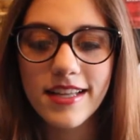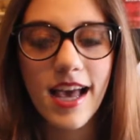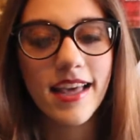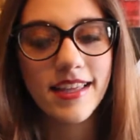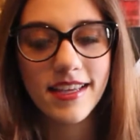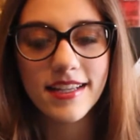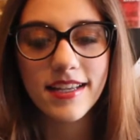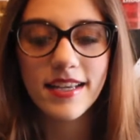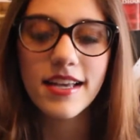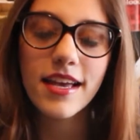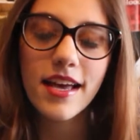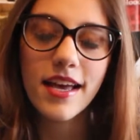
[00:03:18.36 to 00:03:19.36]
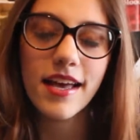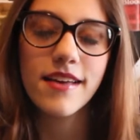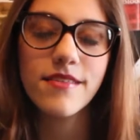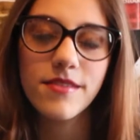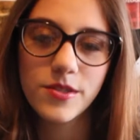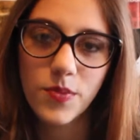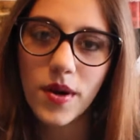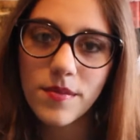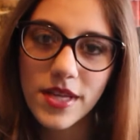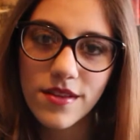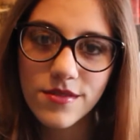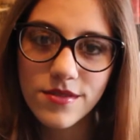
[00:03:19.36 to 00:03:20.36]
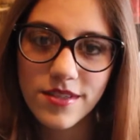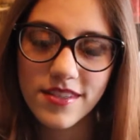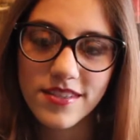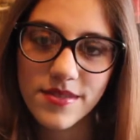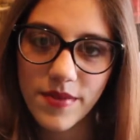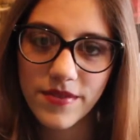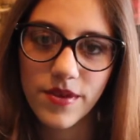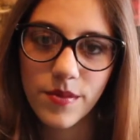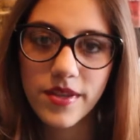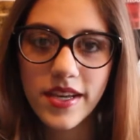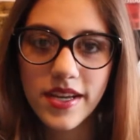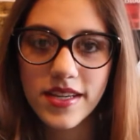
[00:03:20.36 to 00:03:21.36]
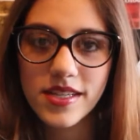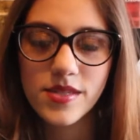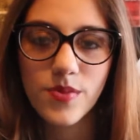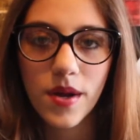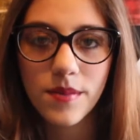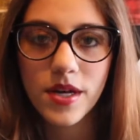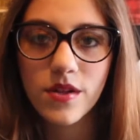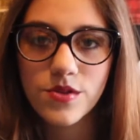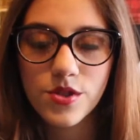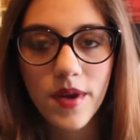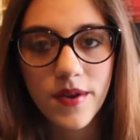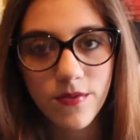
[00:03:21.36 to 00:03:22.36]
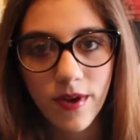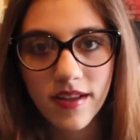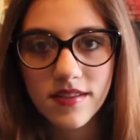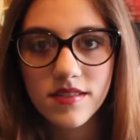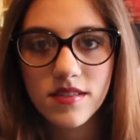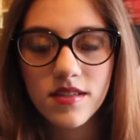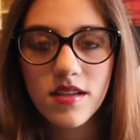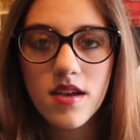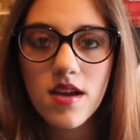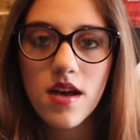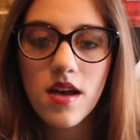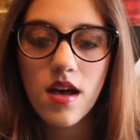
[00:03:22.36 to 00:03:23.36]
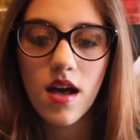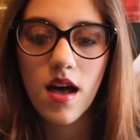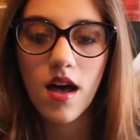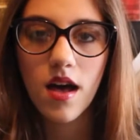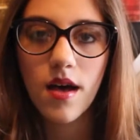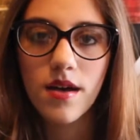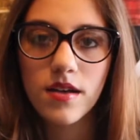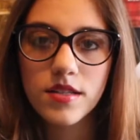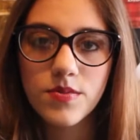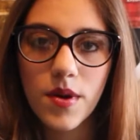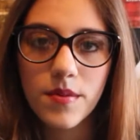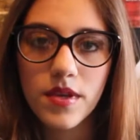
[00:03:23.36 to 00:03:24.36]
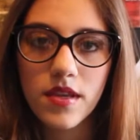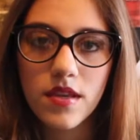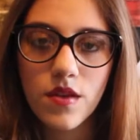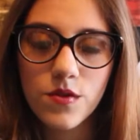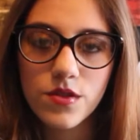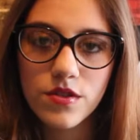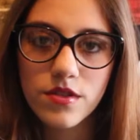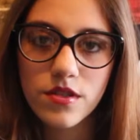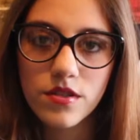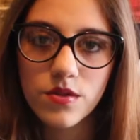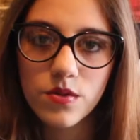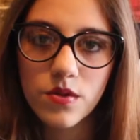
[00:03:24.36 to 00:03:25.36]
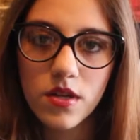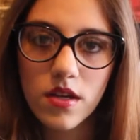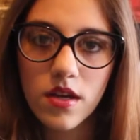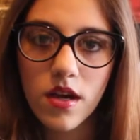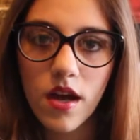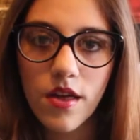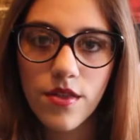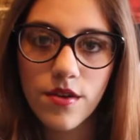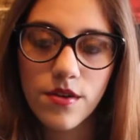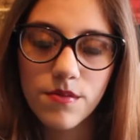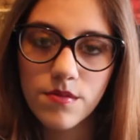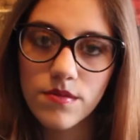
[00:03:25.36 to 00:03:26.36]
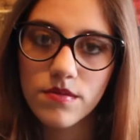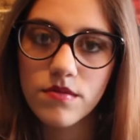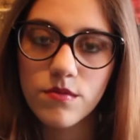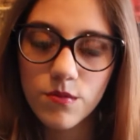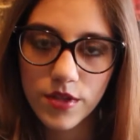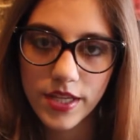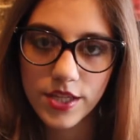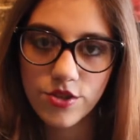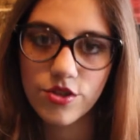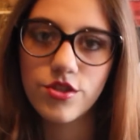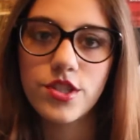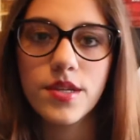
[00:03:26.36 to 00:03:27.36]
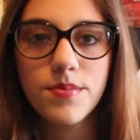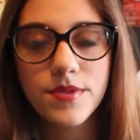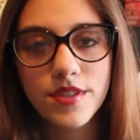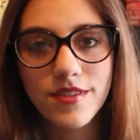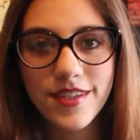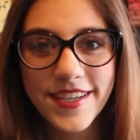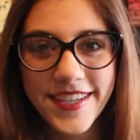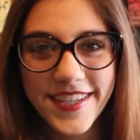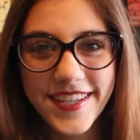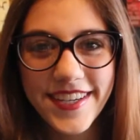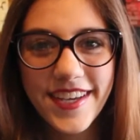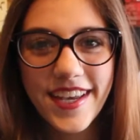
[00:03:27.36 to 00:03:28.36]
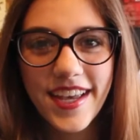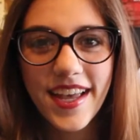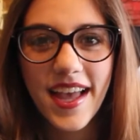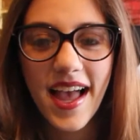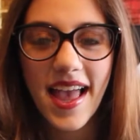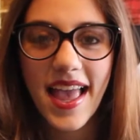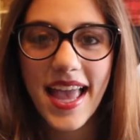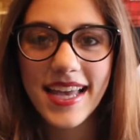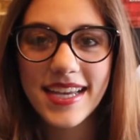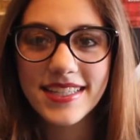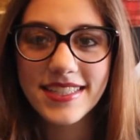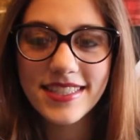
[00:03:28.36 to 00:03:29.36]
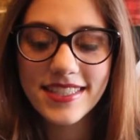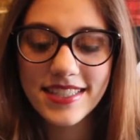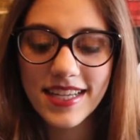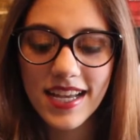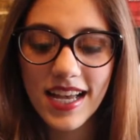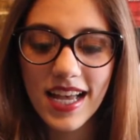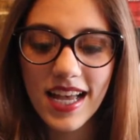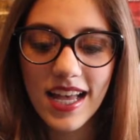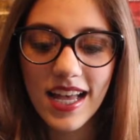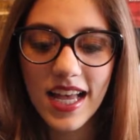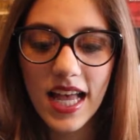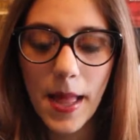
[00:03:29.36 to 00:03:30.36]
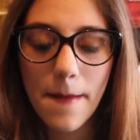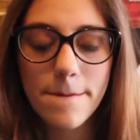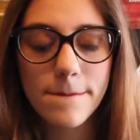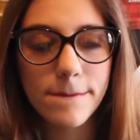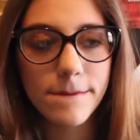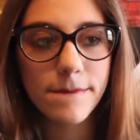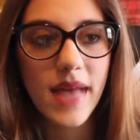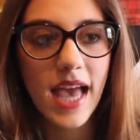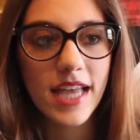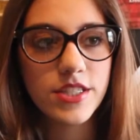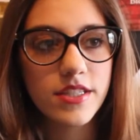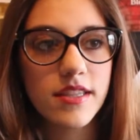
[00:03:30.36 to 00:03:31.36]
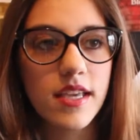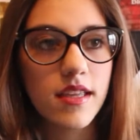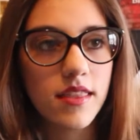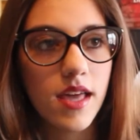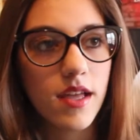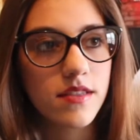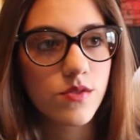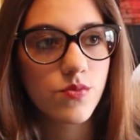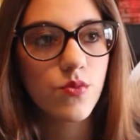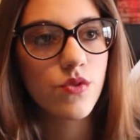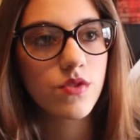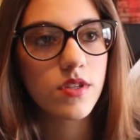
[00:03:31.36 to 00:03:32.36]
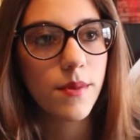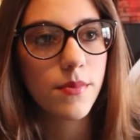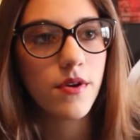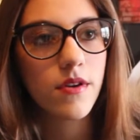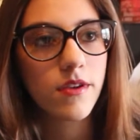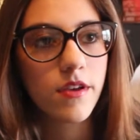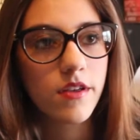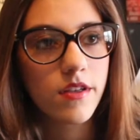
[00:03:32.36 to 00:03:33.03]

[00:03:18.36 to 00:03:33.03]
it's brought me closer to my family, and it's brought me closer to my friends, and it's brought me closer to other relationships. And I think that's rule number